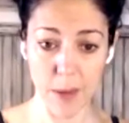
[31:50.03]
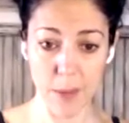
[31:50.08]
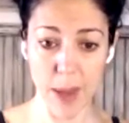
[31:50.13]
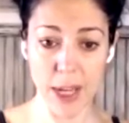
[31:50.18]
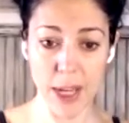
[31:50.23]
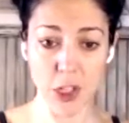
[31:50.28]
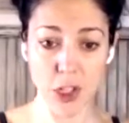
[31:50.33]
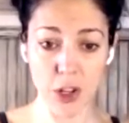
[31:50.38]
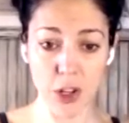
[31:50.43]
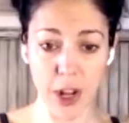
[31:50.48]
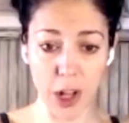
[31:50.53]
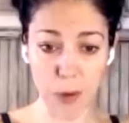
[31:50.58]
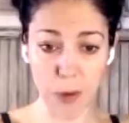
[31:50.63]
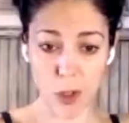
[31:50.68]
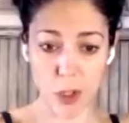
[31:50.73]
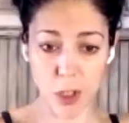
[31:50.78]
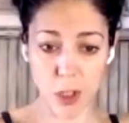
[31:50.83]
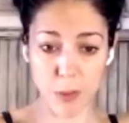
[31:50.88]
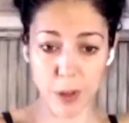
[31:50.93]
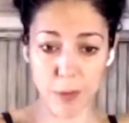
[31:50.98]
Bend your
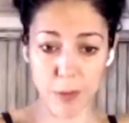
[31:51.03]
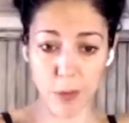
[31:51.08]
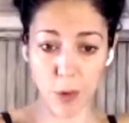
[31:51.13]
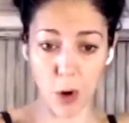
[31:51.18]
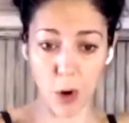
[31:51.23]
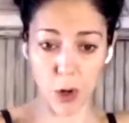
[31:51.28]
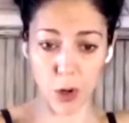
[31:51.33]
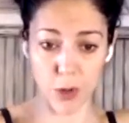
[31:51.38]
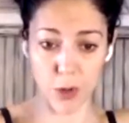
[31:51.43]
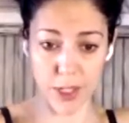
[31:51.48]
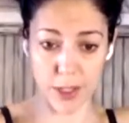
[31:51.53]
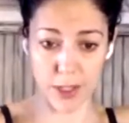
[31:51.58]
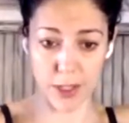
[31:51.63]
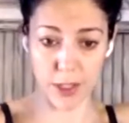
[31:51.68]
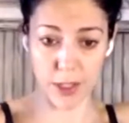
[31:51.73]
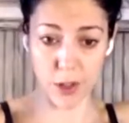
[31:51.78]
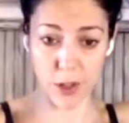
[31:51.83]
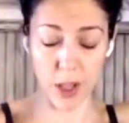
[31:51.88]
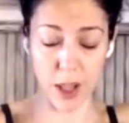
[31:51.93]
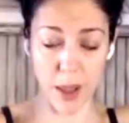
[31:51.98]
elbows a bit more, Chris.
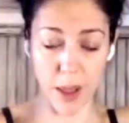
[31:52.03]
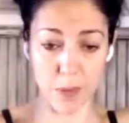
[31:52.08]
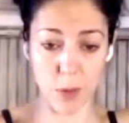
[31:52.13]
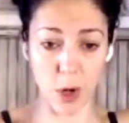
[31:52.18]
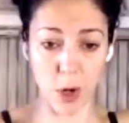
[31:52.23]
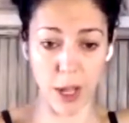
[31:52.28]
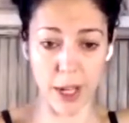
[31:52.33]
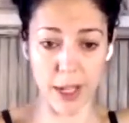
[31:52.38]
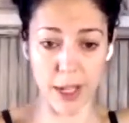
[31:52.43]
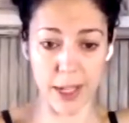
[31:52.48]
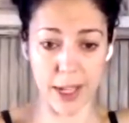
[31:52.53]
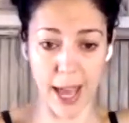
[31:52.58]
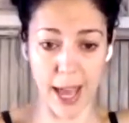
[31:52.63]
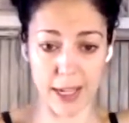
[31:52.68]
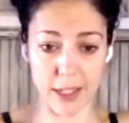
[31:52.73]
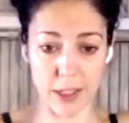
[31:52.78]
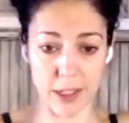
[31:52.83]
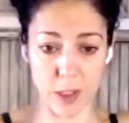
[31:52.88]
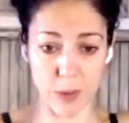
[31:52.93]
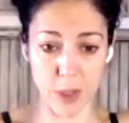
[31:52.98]
So like more like a
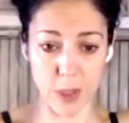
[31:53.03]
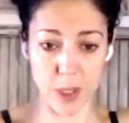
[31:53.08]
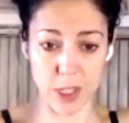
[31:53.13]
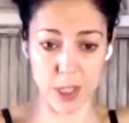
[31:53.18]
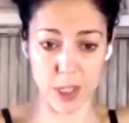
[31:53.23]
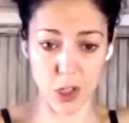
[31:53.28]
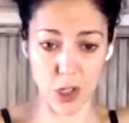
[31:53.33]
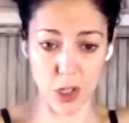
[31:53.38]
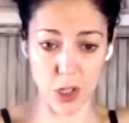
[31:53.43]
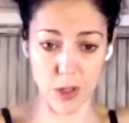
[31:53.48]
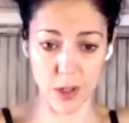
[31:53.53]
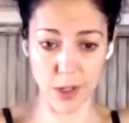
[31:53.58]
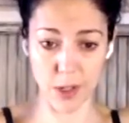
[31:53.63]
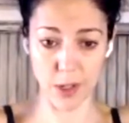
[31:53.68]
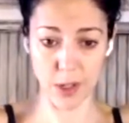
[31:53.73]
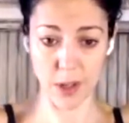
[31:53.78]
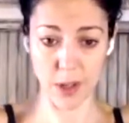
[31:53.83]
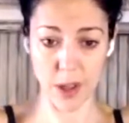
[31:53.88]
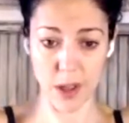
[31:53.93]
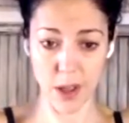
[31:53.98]
cactus position,
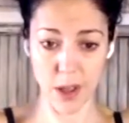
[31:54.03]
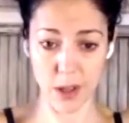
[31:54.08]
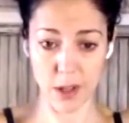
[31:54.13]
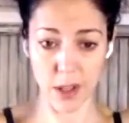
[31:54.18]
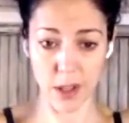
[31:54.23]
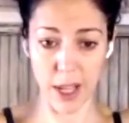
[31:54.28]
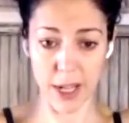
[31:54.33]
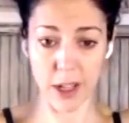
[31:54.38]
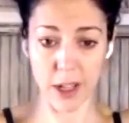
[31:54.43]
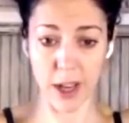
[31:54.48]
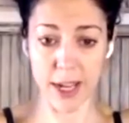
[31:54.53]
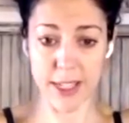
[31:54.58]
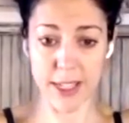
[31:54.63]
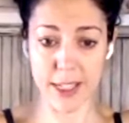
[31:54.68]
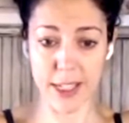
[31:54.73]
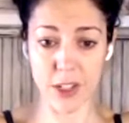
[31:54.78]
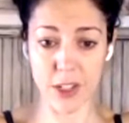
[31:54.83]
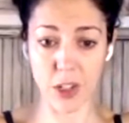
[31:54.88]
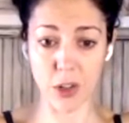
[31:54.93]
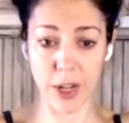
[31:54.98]
like
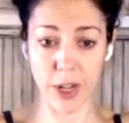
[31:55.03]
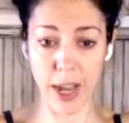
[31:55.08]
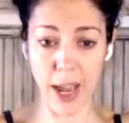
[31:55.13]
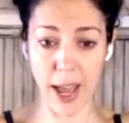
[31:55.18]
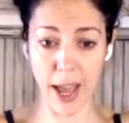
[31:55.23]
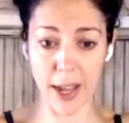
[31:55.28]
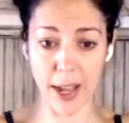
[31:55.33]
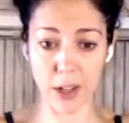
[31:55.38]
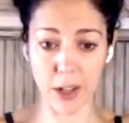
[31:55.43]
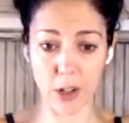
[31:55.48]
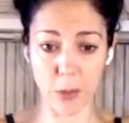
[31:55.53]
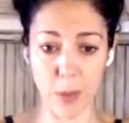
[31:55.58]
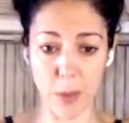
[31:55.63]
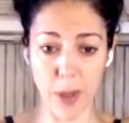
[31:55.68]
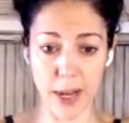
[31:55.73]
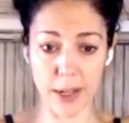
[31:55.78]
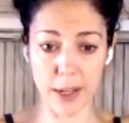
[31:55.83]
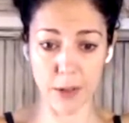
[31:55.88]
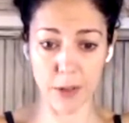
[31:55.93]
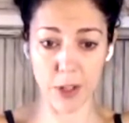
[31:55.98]
90-degree angle
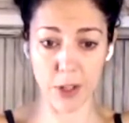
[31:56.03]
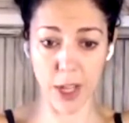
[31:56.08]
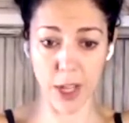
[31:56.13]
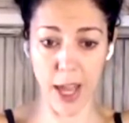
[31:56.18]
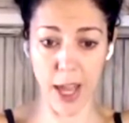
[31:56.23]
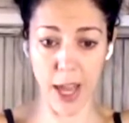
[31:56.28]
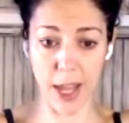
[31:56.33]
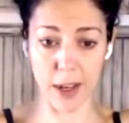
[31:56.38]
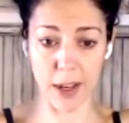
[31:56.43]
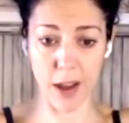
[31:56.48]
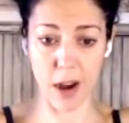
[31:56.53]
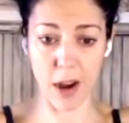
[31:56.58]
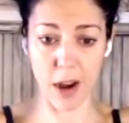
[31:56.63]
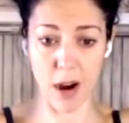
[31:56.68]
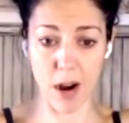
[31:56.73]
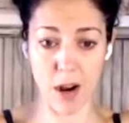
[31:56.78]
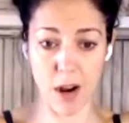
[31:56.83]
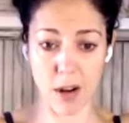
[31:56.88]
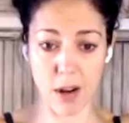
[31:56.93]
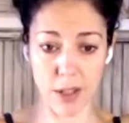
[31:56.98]
bend if you can.
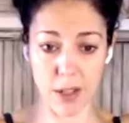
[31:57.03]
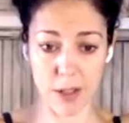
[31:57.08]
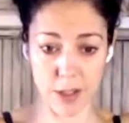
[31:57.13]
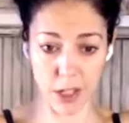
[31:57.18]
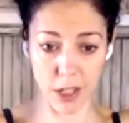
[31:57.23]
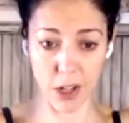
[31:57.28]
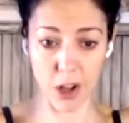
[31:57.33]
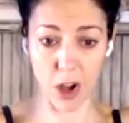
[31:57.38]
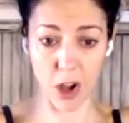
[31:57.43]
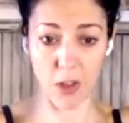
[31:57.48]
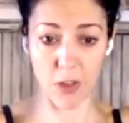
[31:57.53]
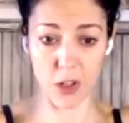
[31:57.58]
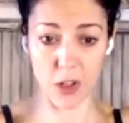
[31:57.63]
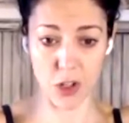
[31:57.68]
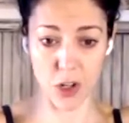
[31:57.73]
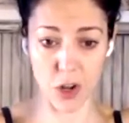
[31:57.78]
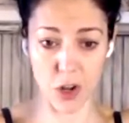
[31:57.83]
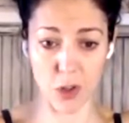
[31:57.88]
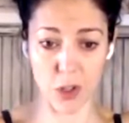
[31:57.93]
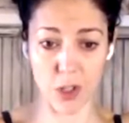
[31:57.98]
It's a lot on the
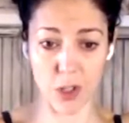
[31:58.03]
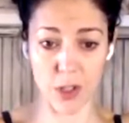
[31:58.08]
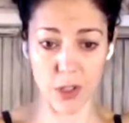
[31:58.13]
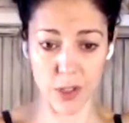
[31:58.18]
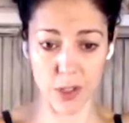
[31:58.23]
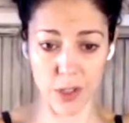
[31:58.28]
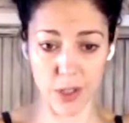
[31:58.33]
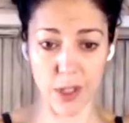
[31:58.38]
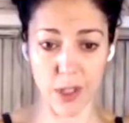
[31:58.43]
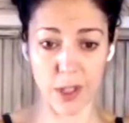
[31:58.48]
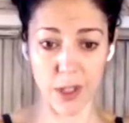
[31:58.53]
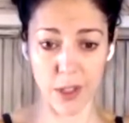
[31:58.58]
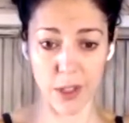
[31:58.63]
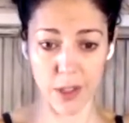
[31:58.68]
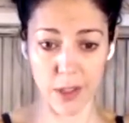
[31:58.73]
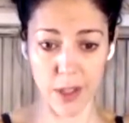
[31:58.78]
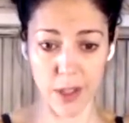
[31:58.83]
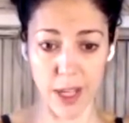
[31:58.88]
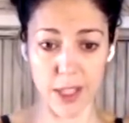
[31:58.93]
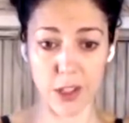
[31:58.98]
shoulders.
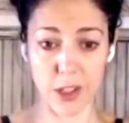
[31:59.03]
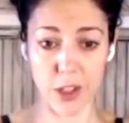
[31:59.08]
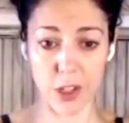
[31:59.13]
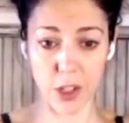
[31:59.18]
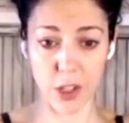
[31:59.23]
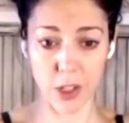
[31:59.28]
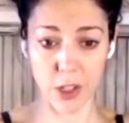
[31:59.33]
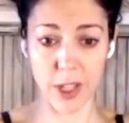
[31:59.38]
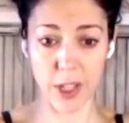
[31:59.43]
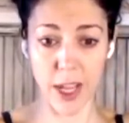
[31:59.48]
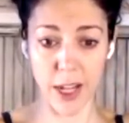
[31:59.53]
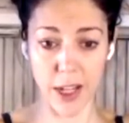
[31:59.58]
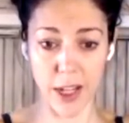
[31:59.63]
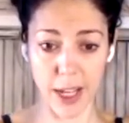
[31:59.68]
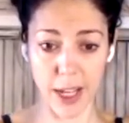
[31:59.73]
That's good. Yeah,